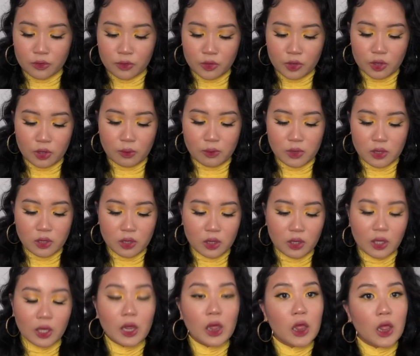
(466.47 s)
So I'm just gonna
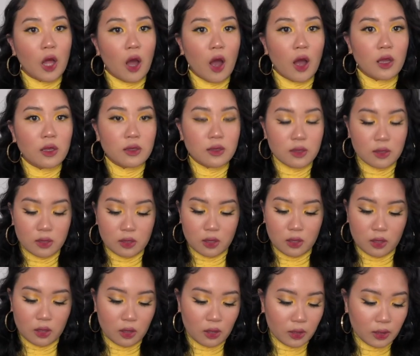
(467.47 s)
gloss
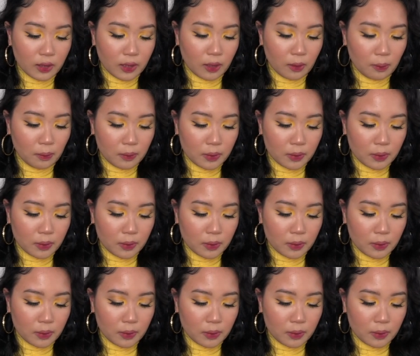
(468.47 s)
the lip.